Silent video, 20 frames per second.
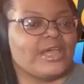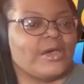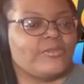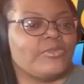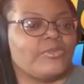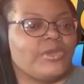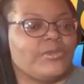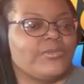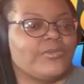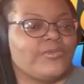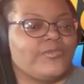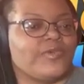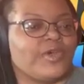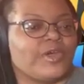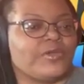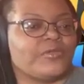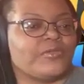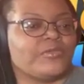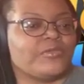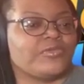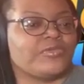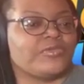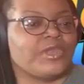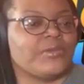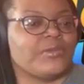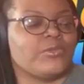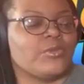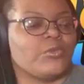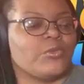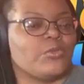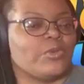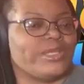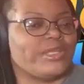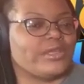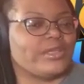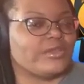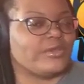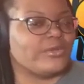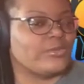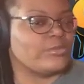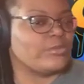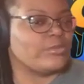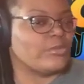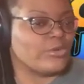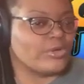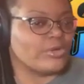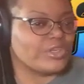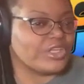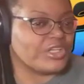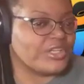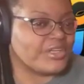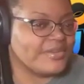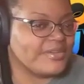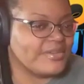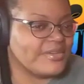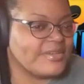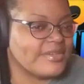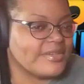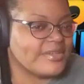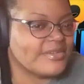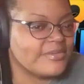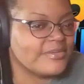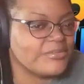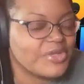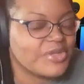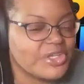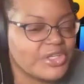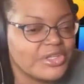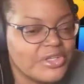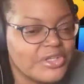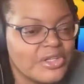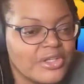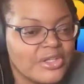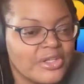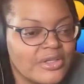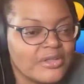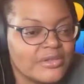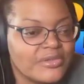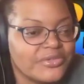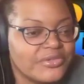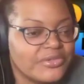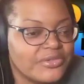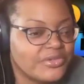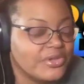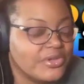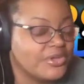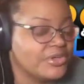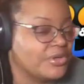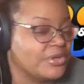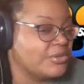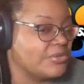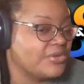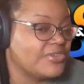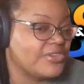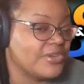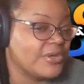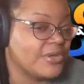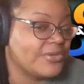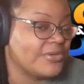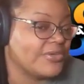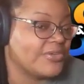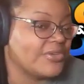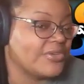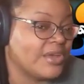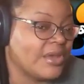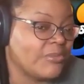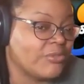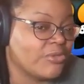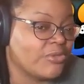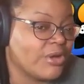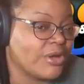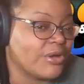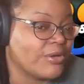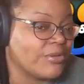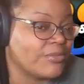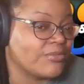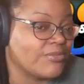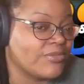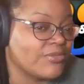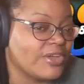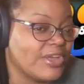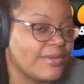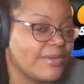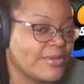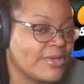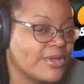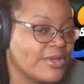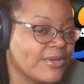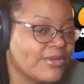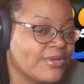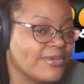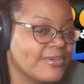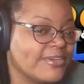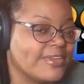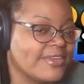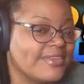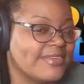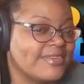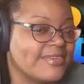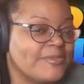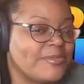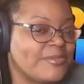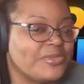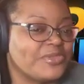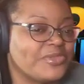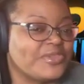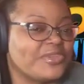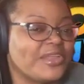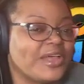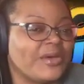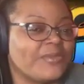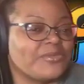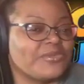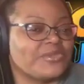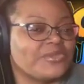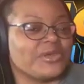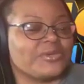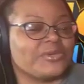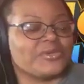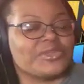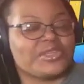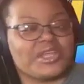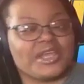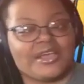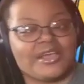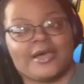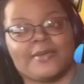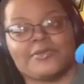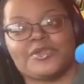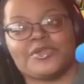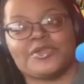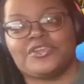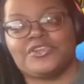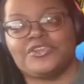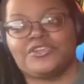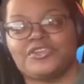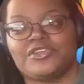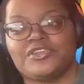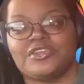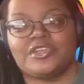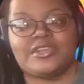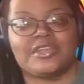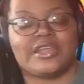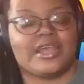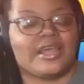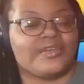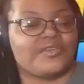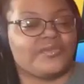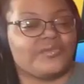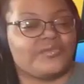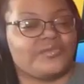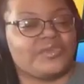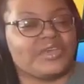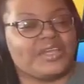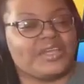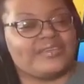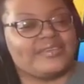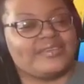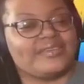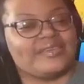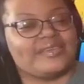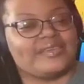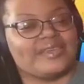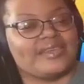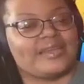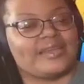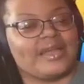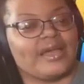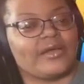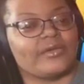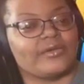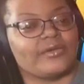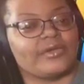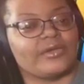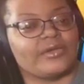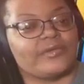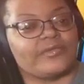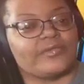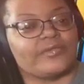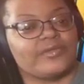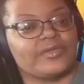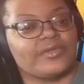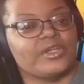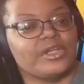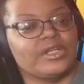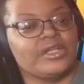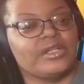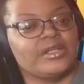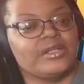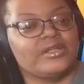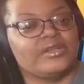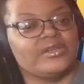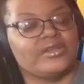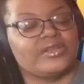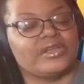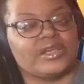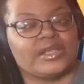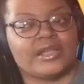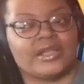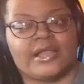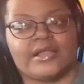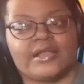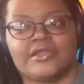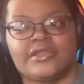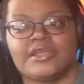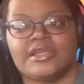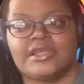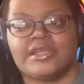how people felt they will win a little more than they did. But the Celtics came around, they came along, and they were that competition that they had to face to get out of the